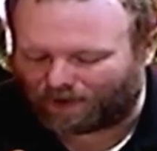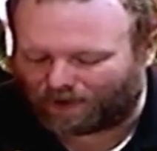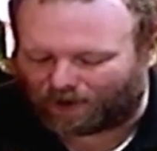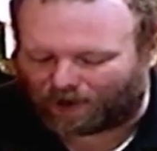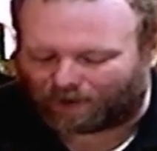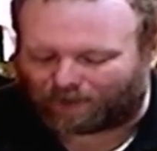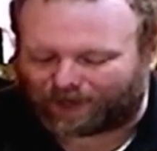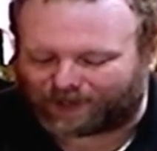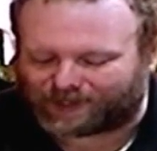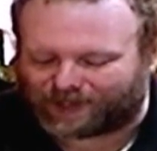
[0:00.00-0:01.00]
And it
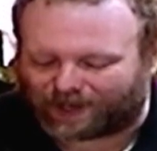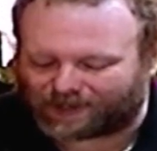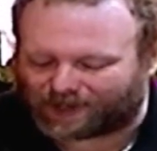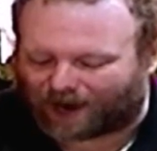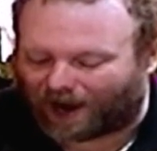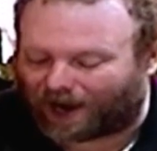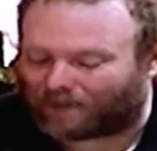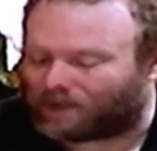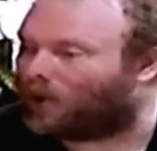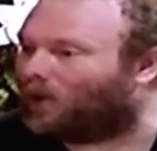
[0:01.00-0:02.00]
reads this: I
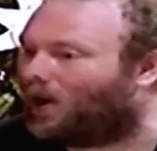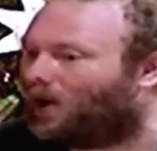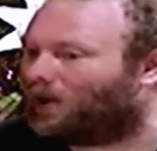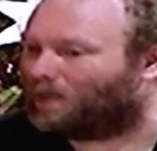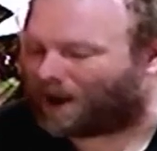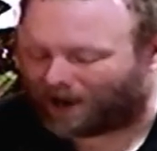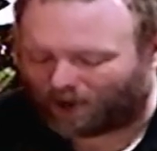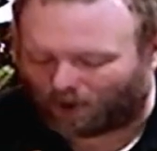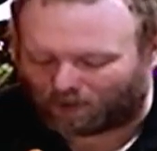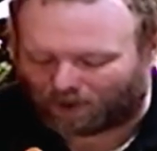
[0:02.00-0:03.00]
am no longer my
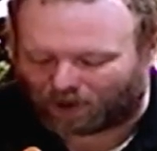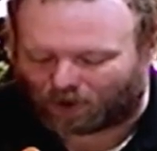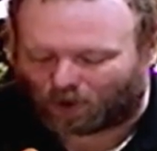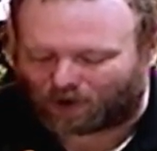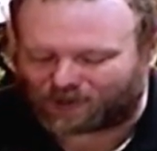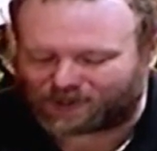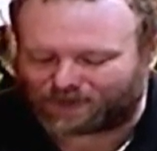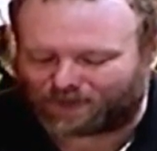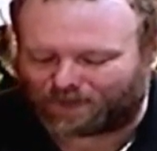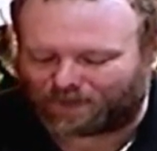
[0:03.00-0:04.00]
own, but yours.
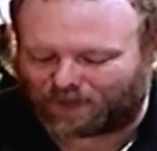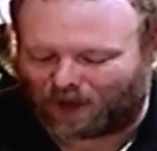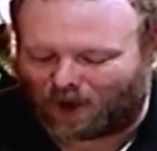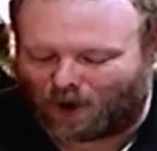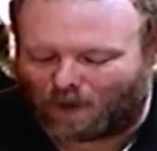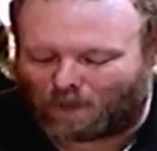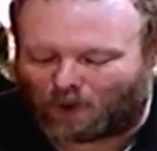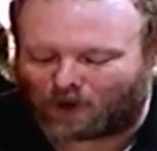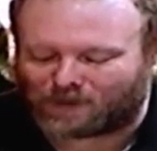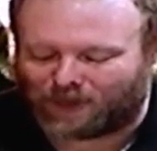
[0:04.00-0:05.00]

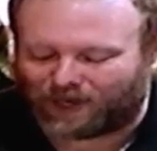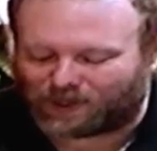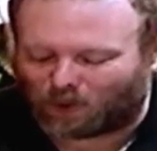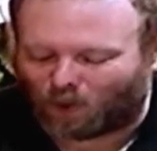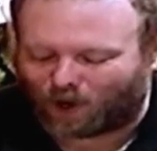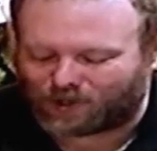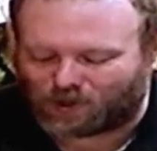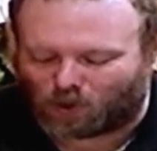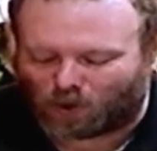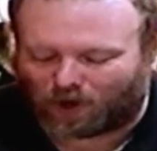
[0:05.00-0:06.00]
Put me to what
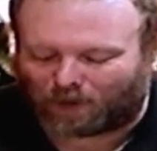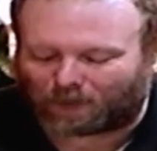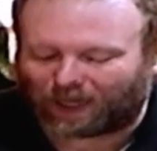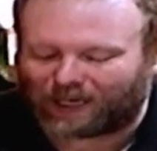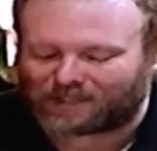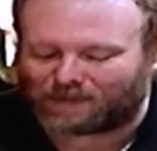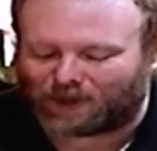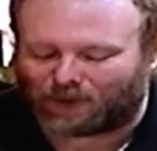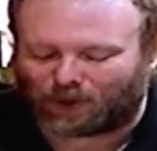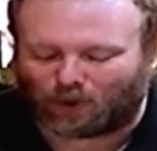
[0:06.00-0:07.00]
you will. Place
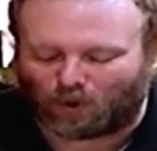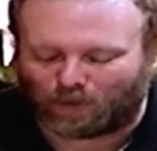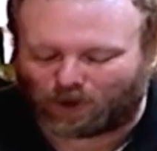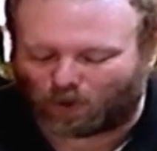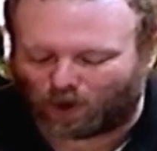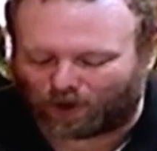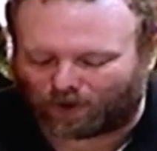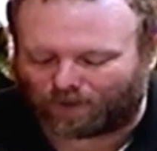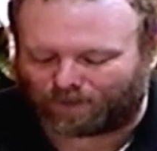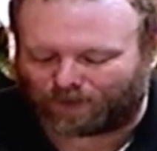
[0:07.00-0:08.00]
me with whom you
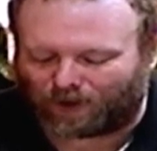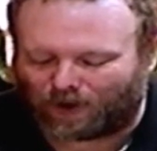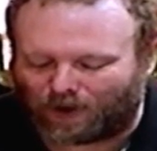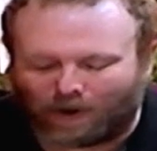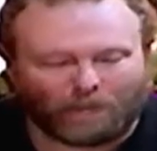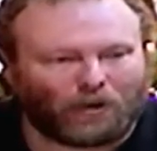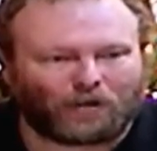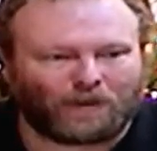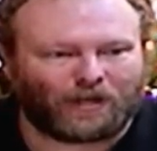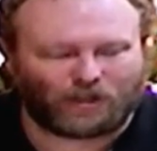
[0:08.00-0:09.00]
will.
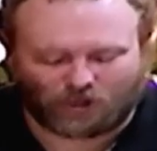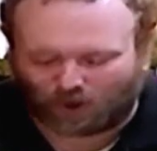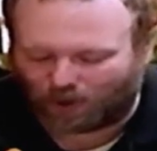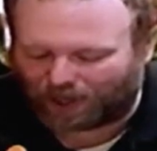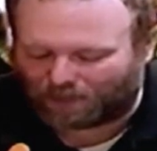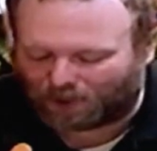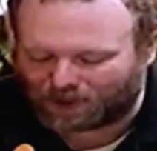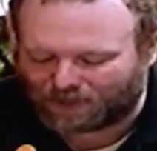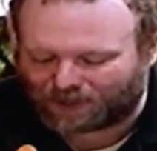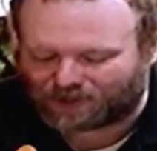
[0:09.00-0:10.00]
Put me to doing.
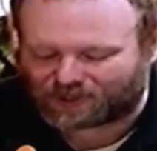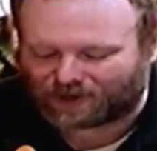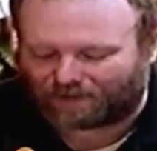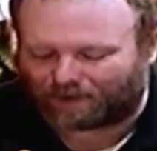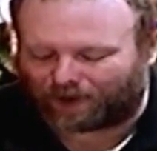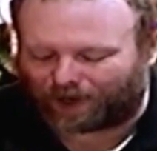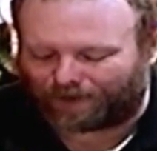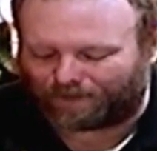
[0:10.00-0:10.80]
Put me to suffering.